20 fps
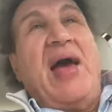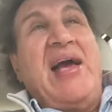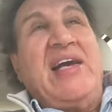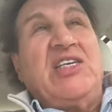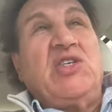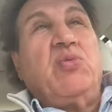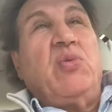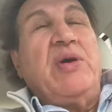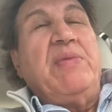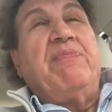
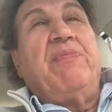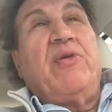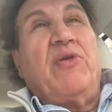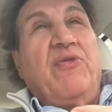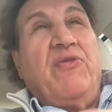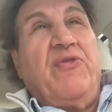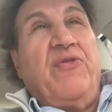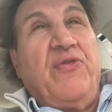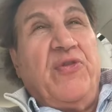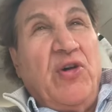banks we
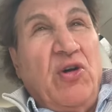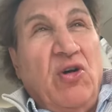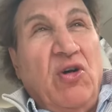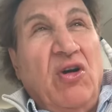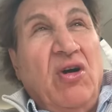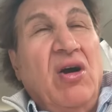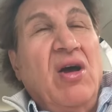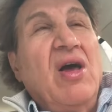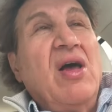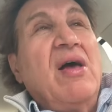
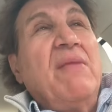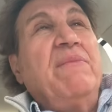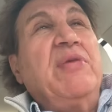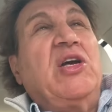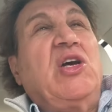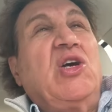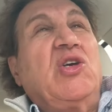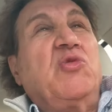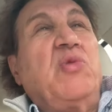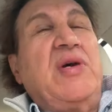prefer
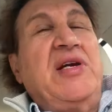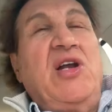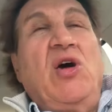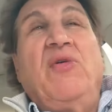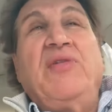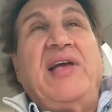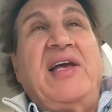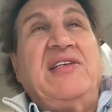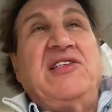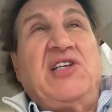because we
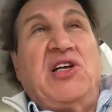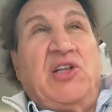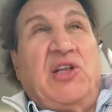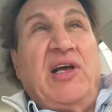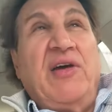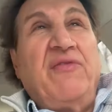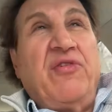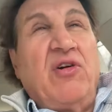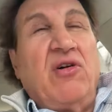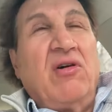know they
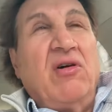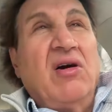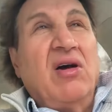deliver,